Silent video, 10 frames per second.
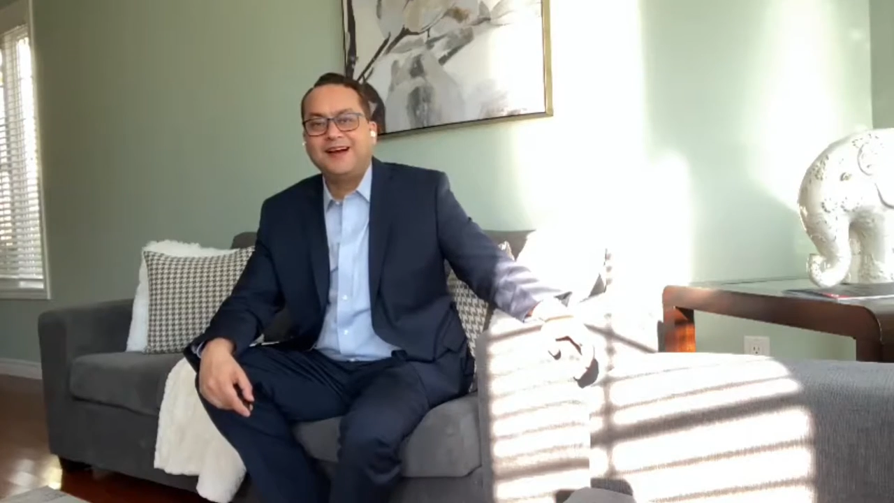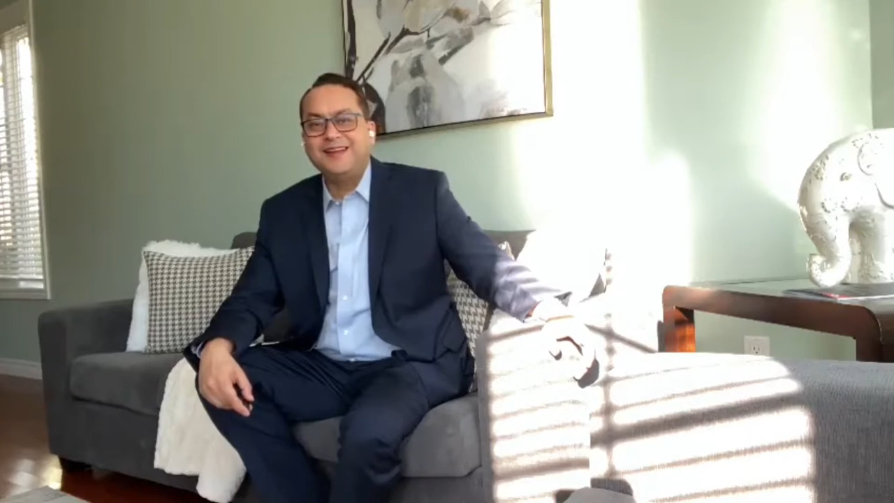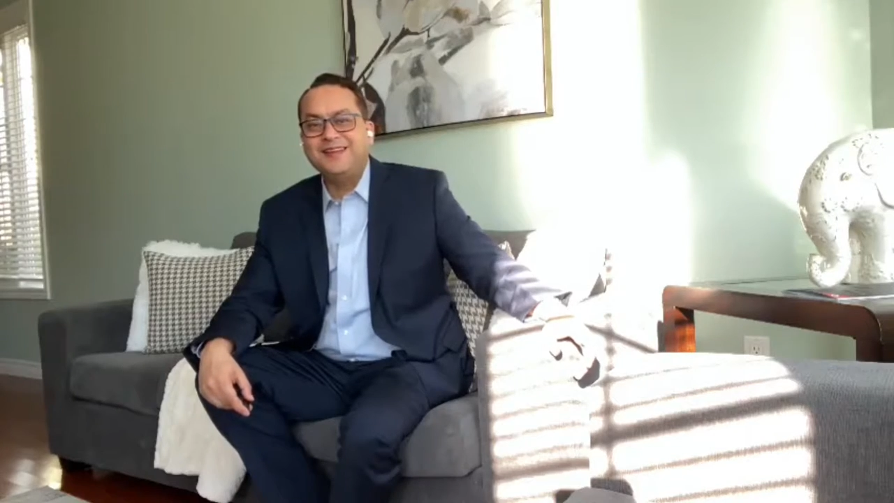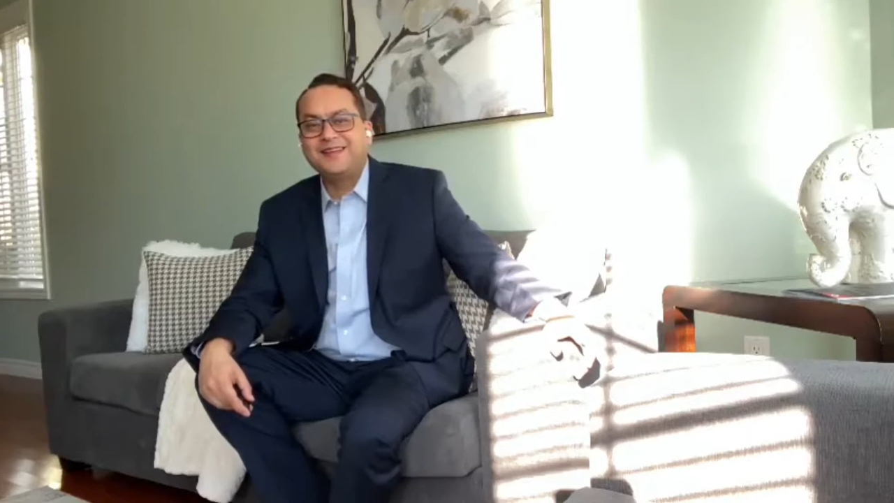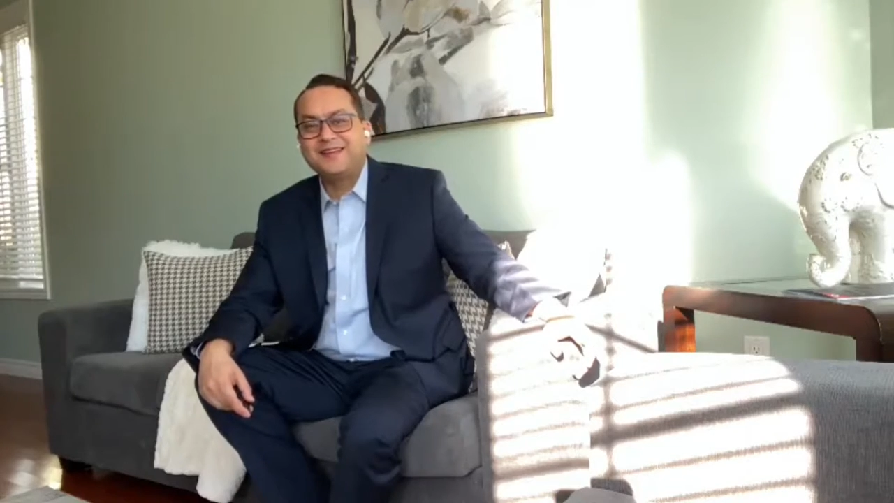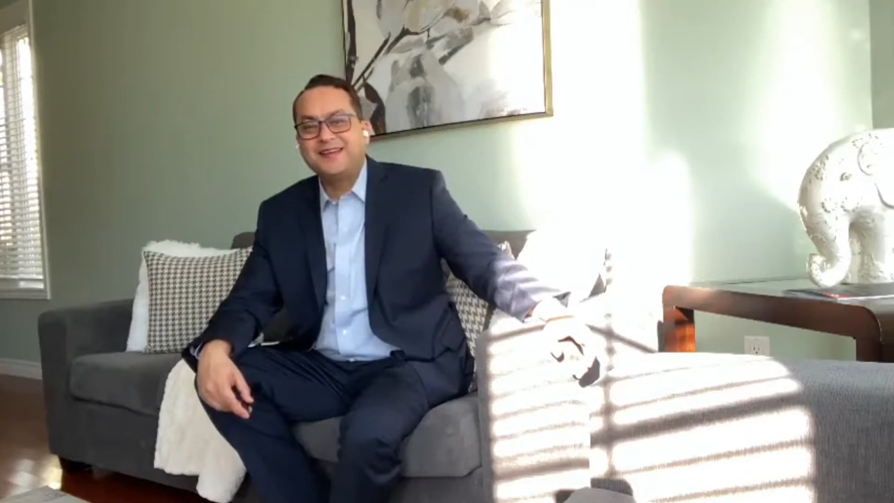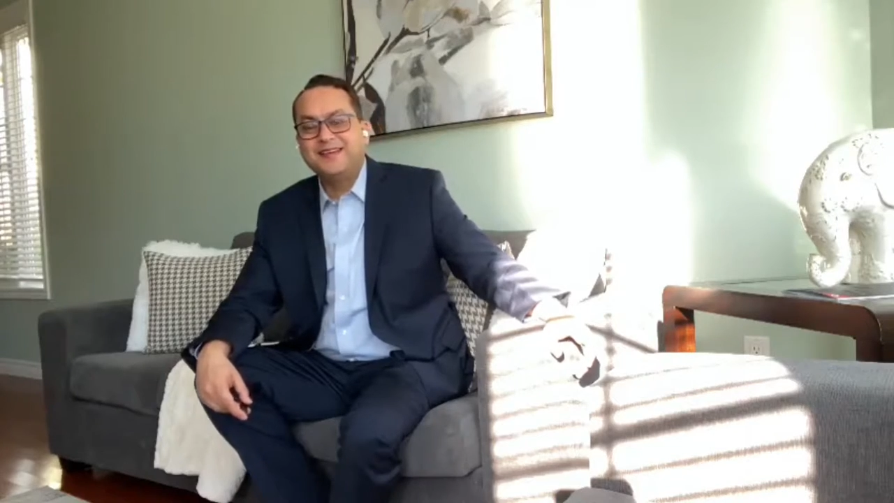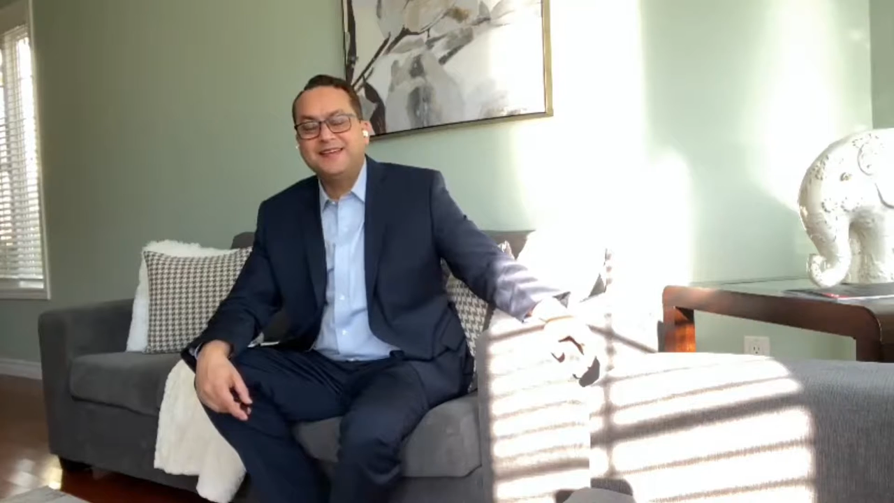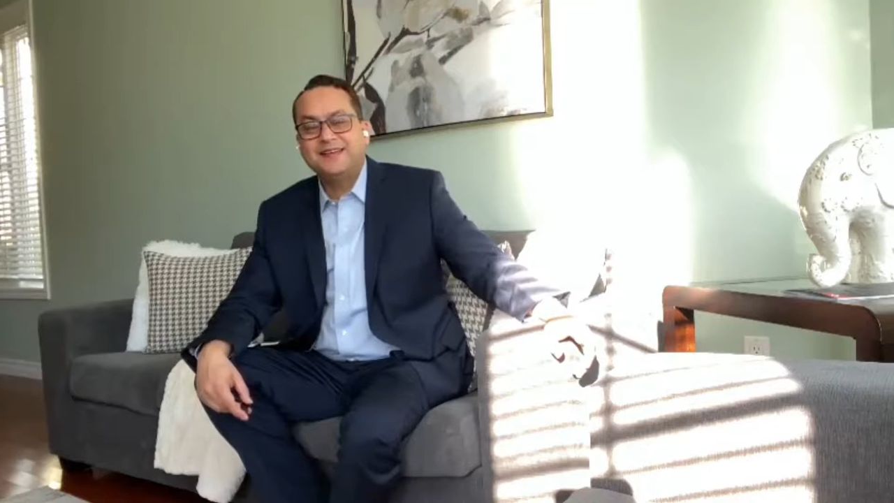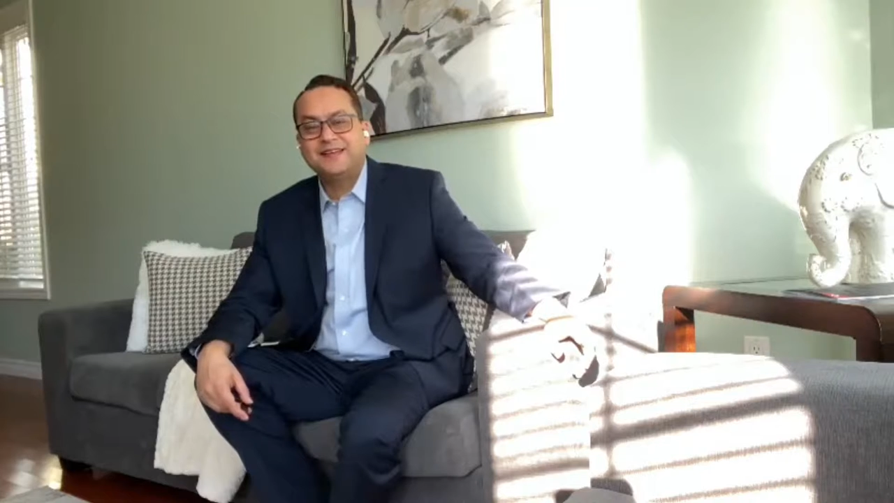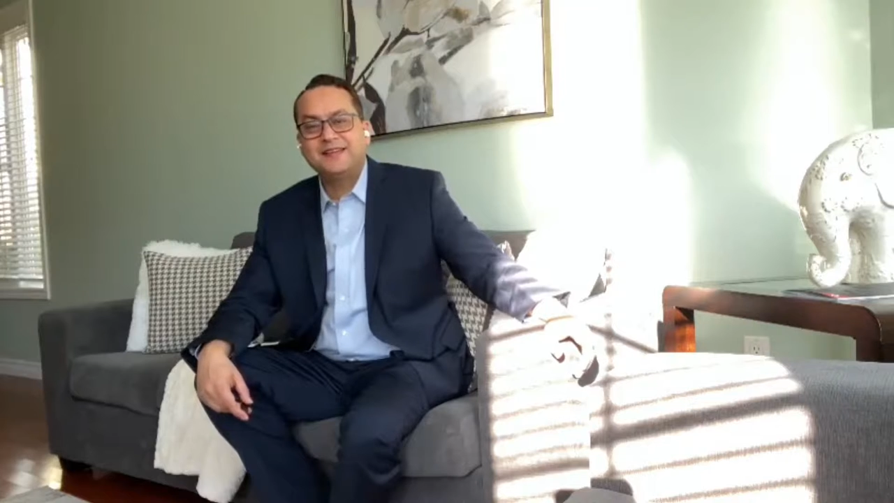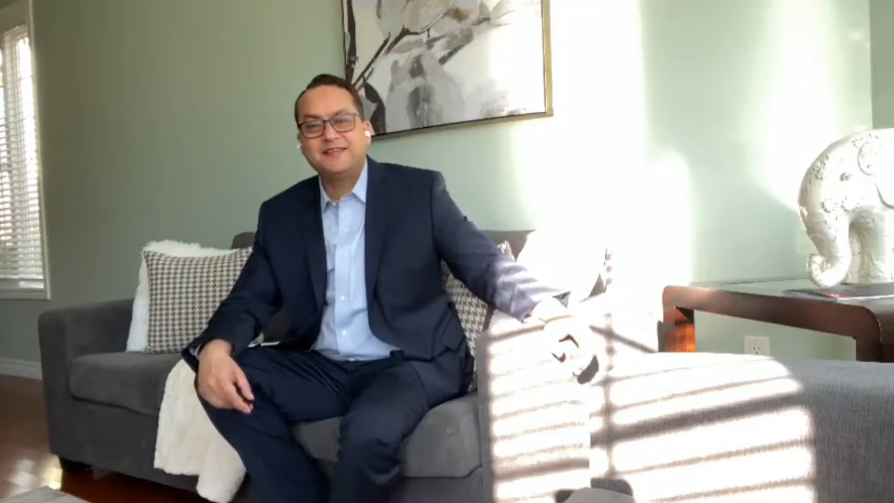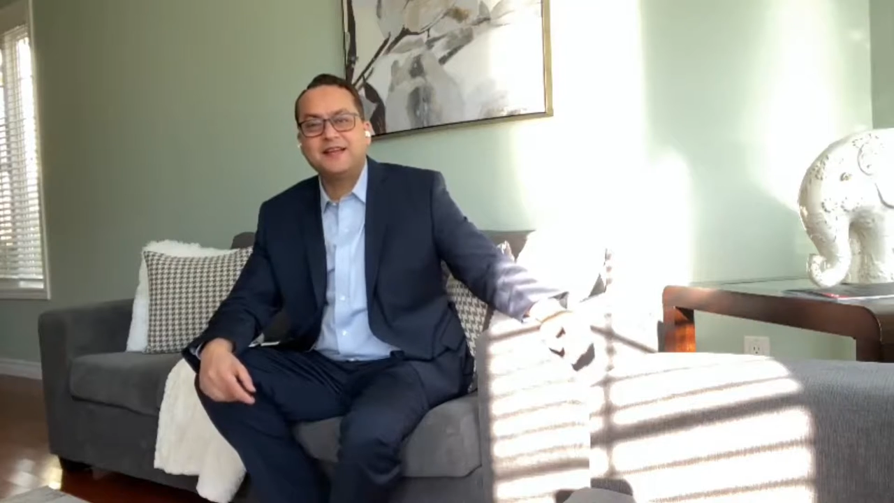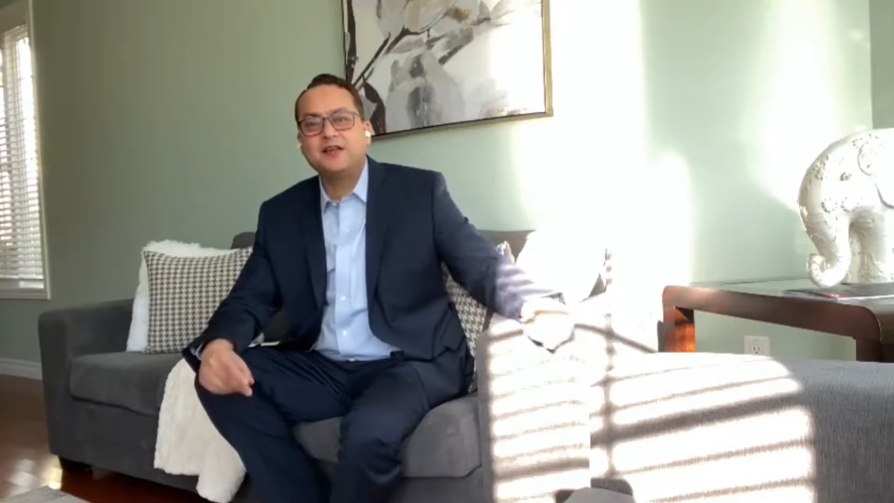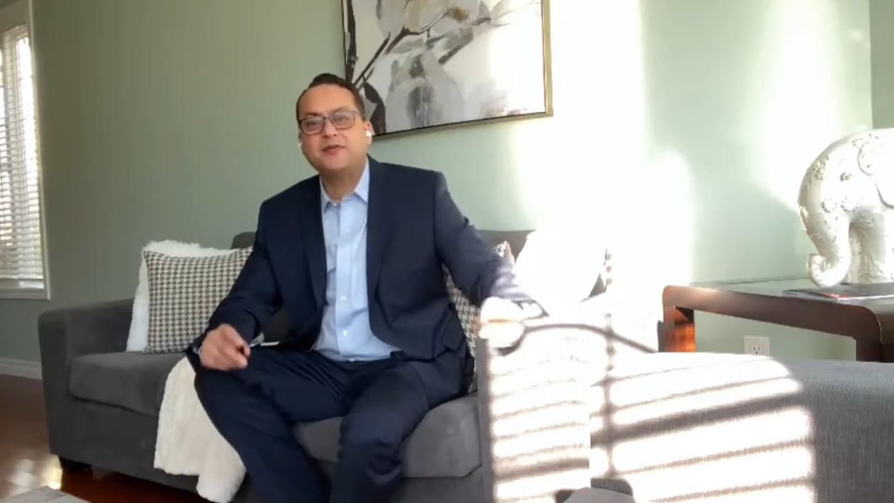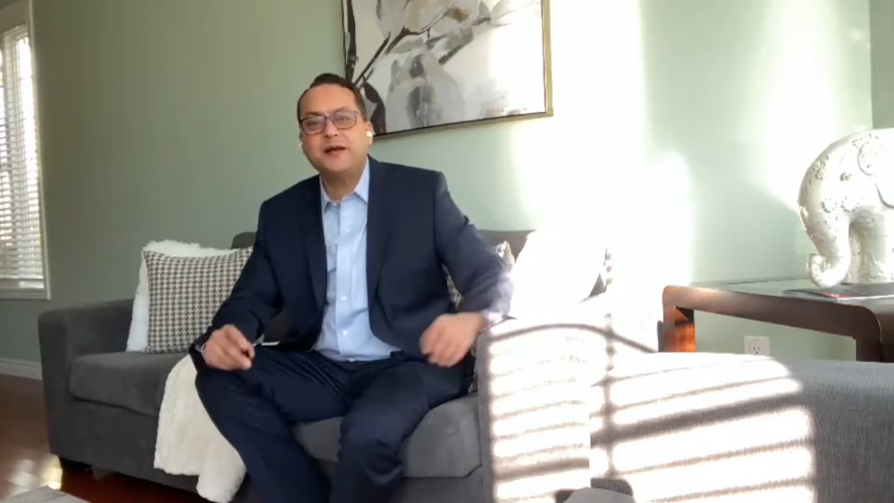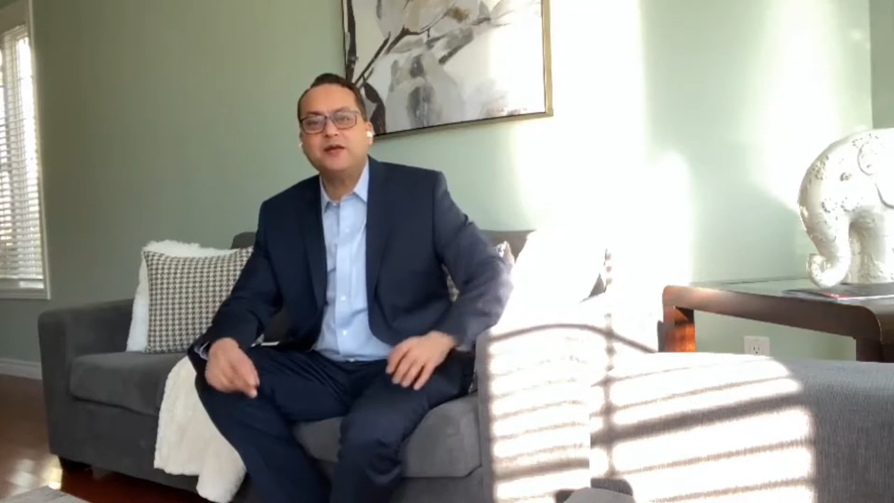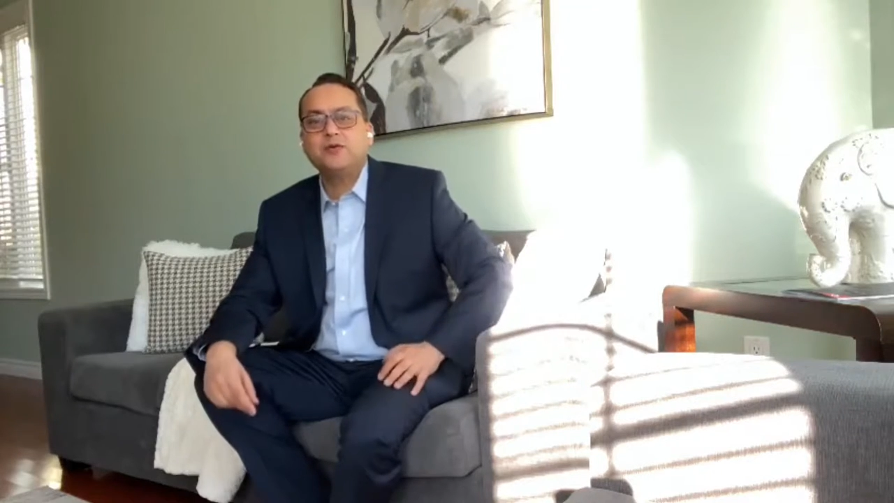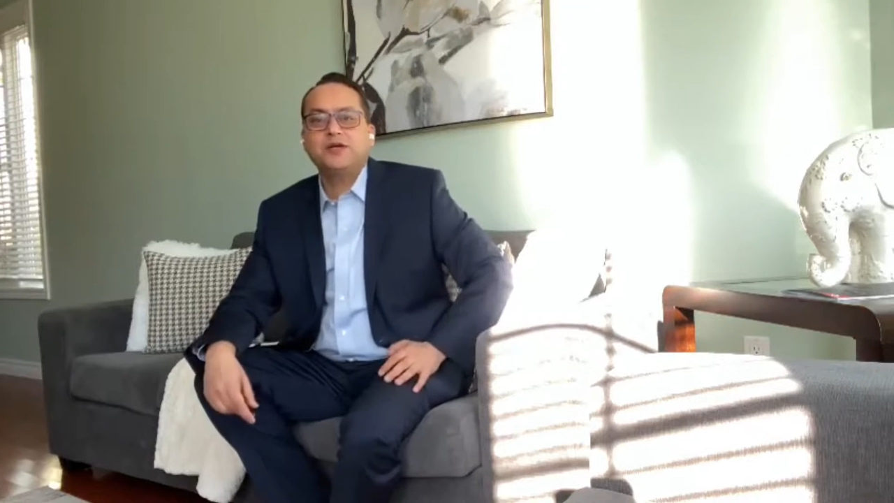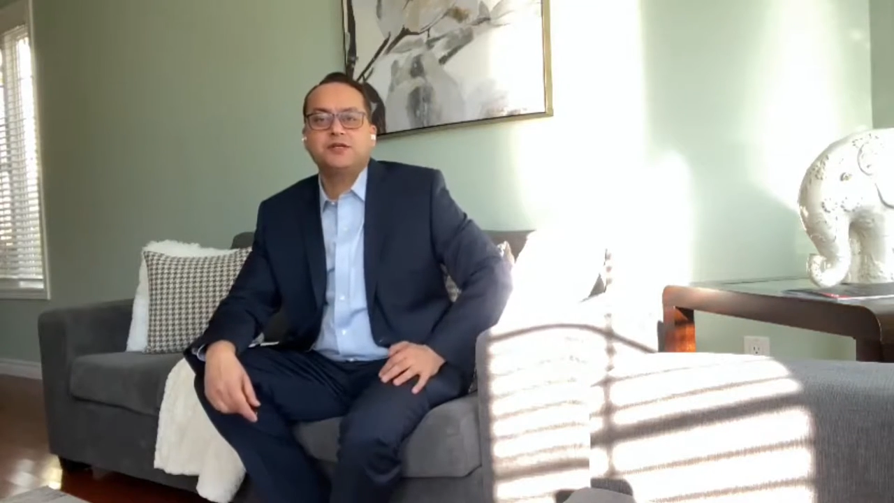Hi there again. There's another
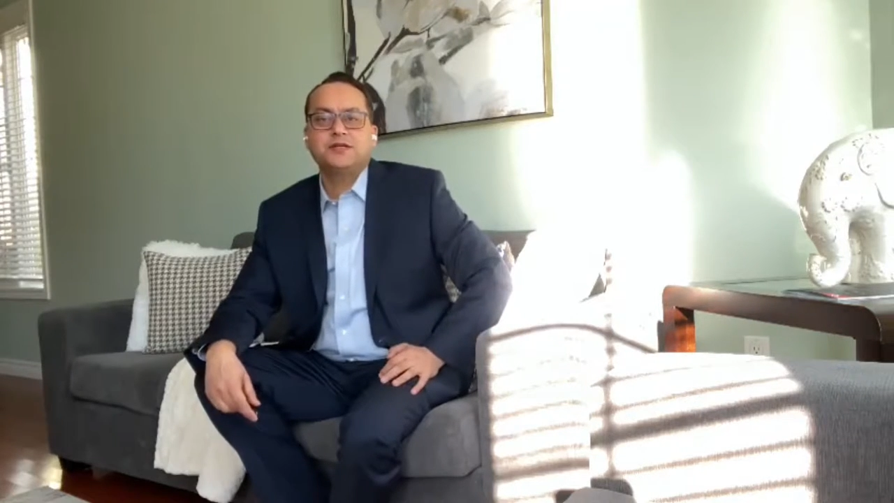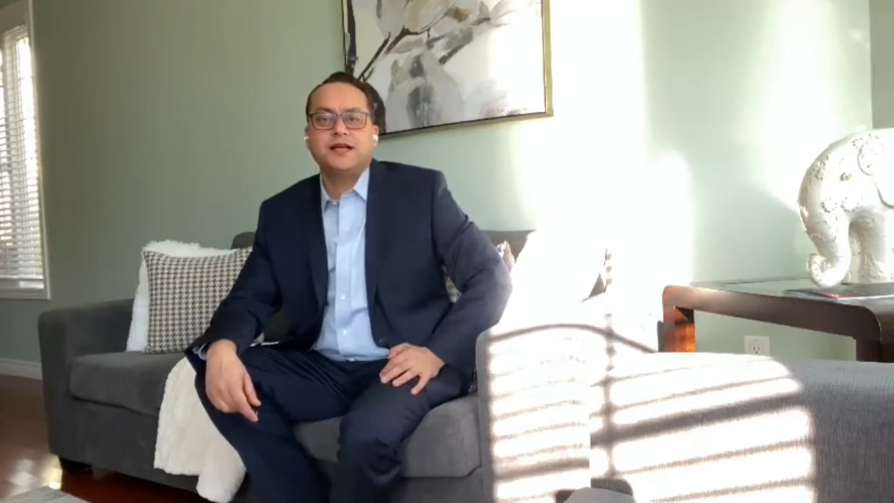great question.